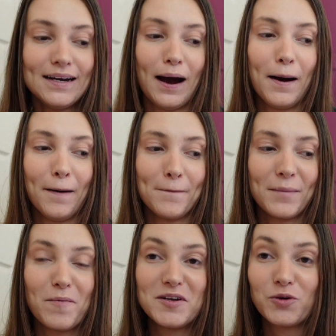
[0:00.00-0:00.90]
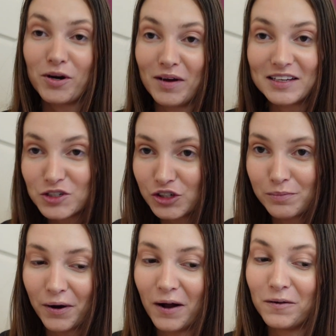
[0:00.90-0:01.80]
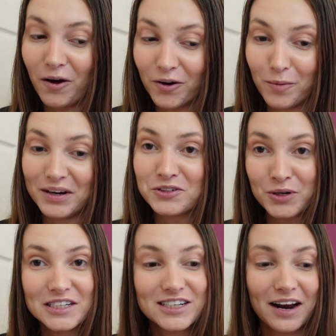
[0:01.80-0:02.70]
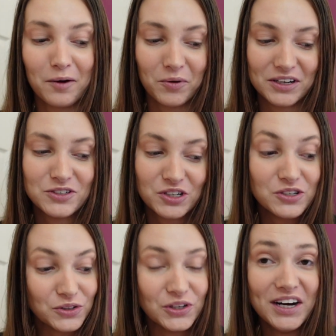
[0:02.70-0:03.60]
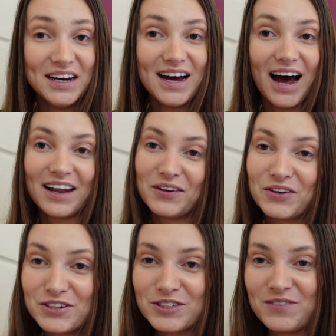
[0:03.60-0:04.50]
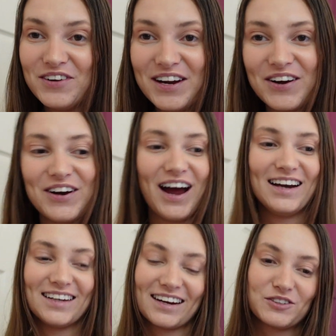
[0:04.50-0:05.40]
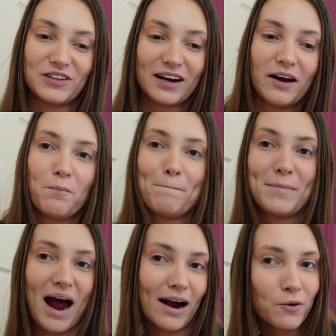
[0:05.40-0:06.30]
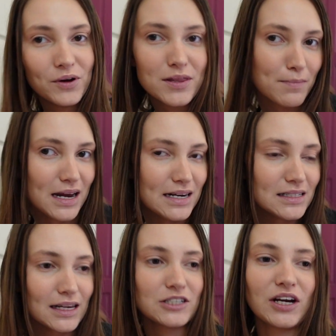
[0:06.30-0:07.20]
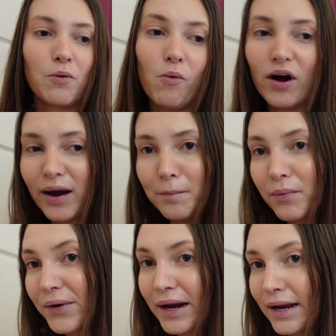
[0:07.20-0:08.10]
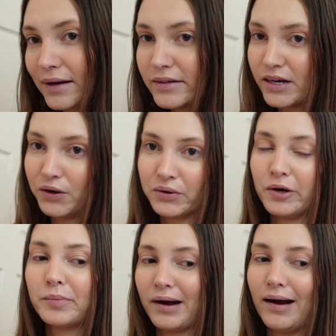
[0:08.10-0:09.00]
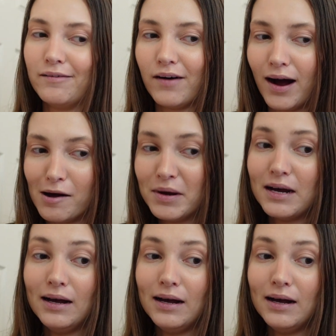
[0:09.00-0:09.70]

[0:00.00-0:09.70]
I've been talking about this trip a lot on my Twitch and I wanted to do a little YouTube video and like do like a pack with me slash like what I'm bringing to Europe kind of vibe.